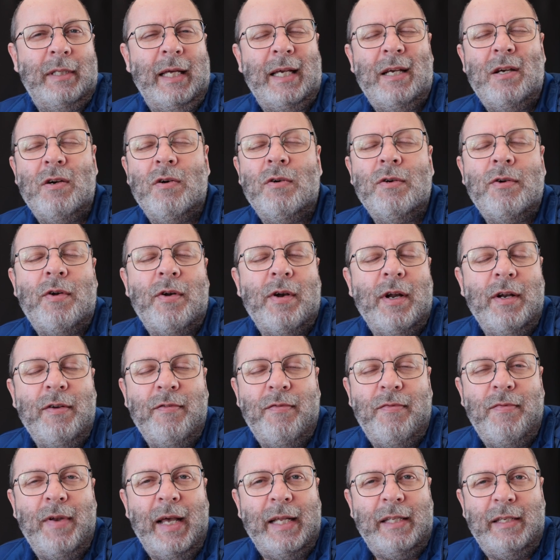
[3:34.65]
They can't run
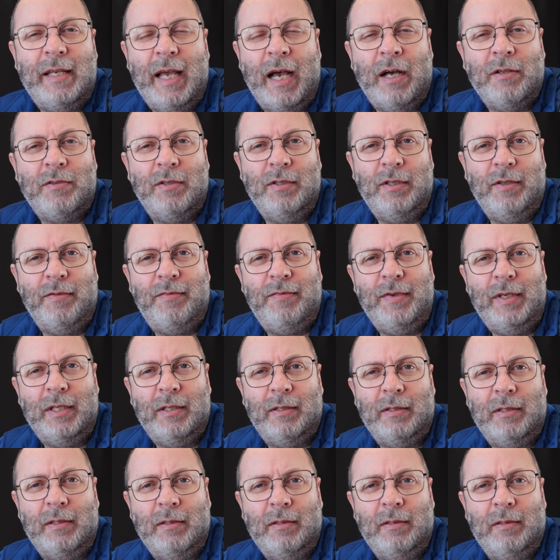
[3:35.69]
flat out in the
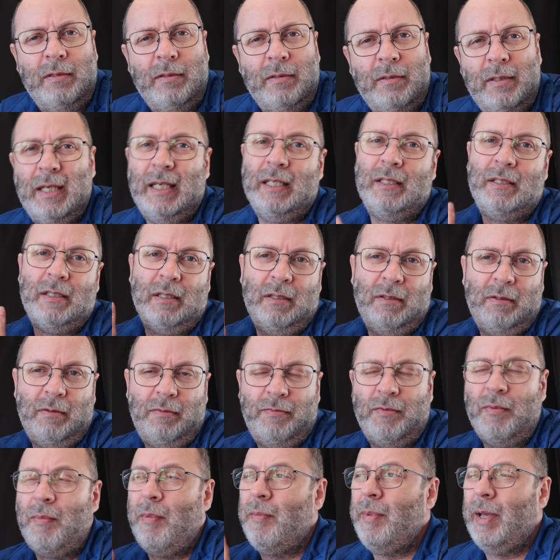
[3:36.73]
field. Okay, so
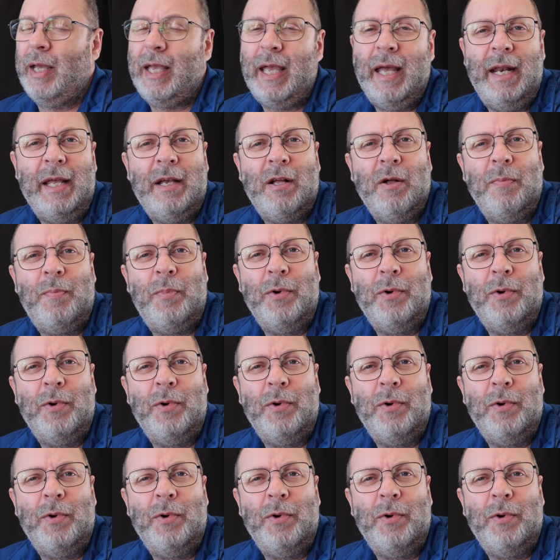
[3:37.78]
from a mechanical